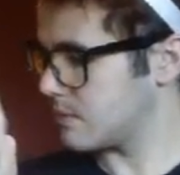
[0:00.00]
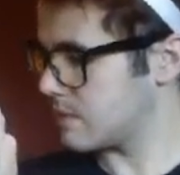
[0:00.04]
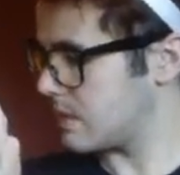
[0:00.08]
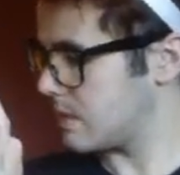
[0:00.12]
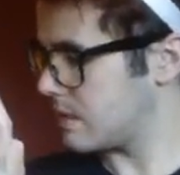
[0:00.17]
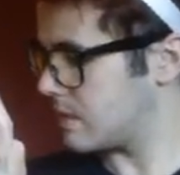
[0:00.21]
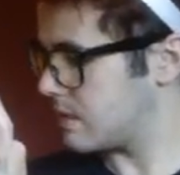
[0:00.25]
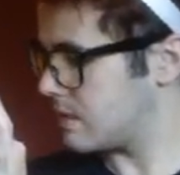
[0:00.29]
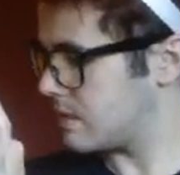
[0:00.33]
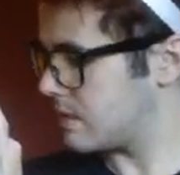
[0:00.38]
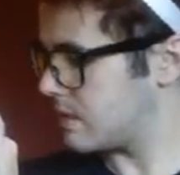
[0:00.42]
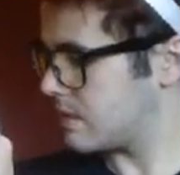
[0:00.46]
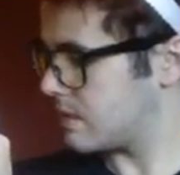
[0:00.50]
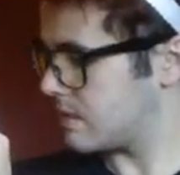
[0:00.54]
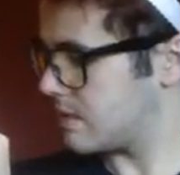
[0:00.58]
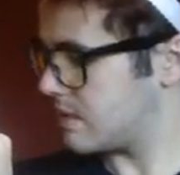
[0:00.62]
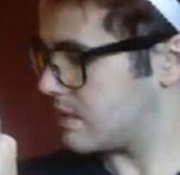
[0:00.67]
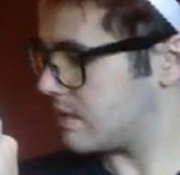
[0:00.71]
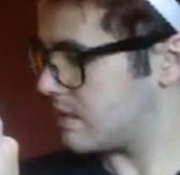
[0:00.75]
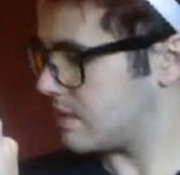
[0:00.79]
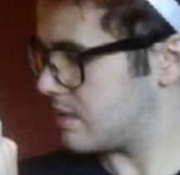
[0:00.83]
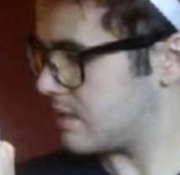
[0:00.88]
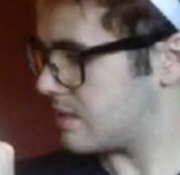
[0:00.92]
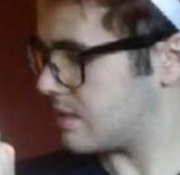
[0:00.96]

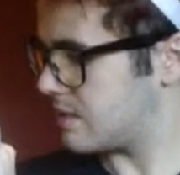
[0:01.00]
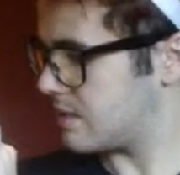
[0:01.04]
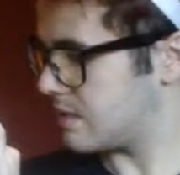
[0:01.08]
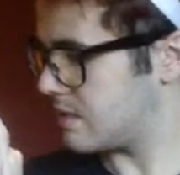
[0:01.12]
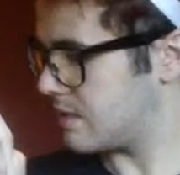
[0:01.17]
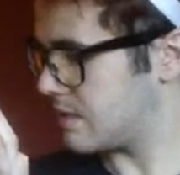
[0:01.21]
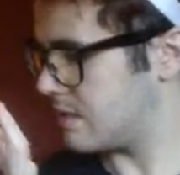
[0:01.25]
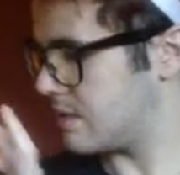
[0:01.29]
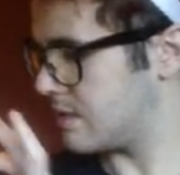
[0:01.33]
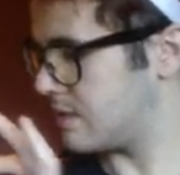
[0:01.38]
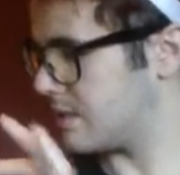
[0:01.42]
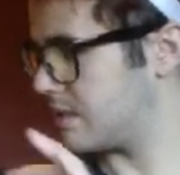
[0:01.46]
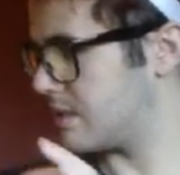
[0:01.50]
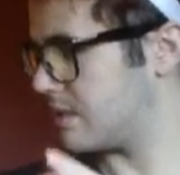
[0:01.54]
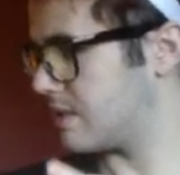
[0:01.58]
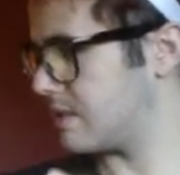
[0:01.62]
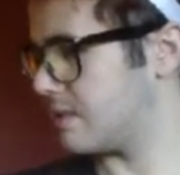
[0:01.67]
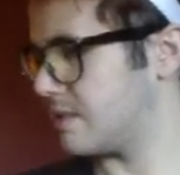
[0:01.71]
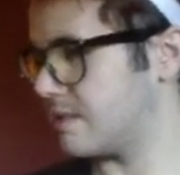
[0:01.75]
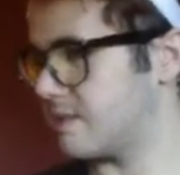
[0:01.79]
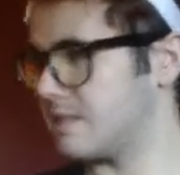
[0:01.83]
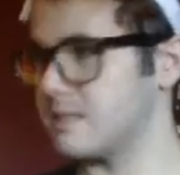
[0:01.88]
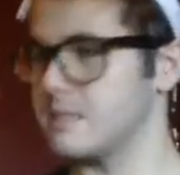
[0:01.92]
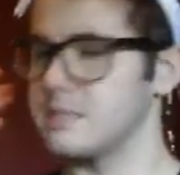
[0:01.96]

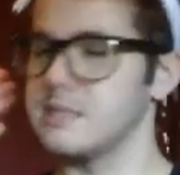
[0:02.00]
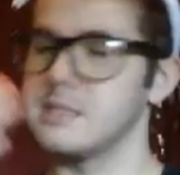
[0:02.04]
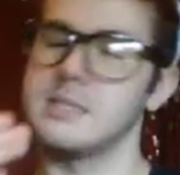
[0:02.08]
[no speech]